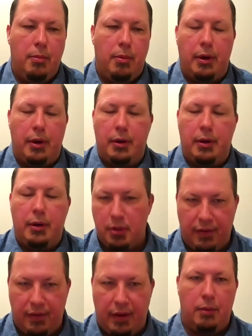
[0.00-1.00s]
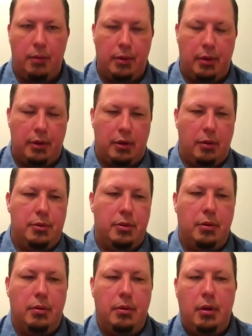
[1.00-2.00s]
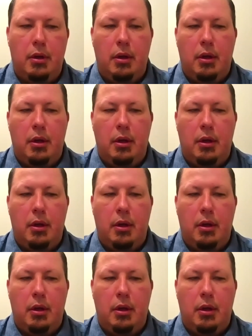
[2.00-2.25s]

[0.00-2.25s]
bring some stuff out when it comes to